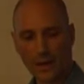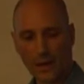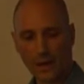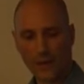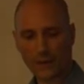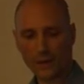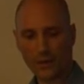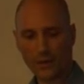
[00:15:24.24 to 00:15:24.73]

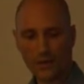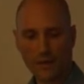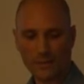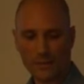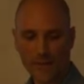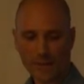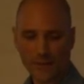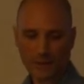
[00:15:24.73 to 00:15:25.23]
And actually, the
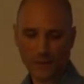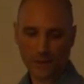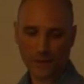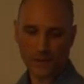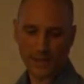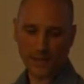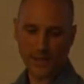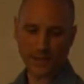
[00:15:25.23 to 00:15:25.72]
main
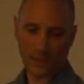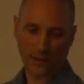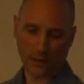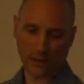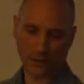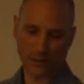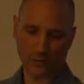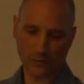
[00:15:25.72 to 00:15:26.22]
difficulty
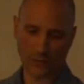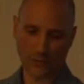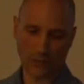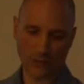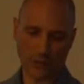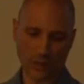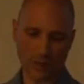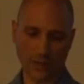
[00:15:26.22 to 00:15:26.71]

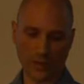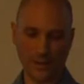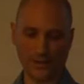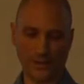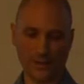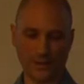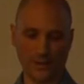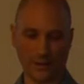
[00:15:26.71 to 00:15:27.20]
to come with
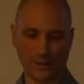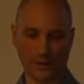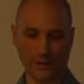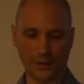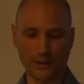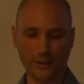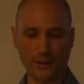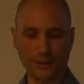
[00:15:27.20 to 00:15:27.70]

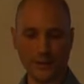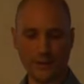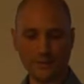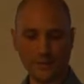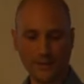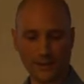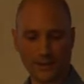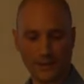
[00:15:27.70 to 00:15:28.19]
such
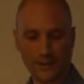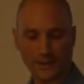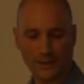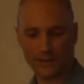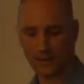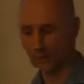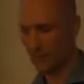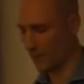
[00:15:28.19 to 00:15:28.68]
schemes
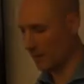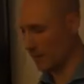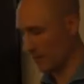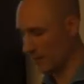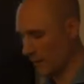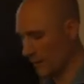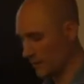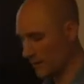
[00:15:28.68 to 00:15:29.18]
is
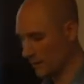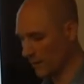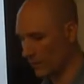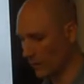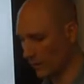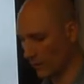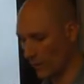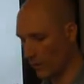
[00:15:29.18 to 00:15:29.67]
what is
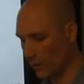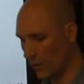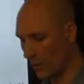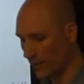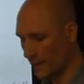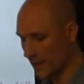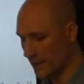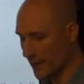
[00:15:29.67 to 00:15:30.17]
called
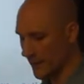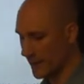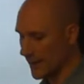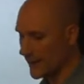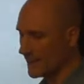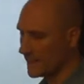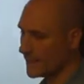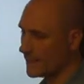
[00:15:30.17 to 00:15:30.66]
rogue key
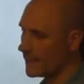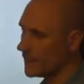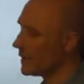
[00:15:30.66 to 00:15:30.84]
attacks.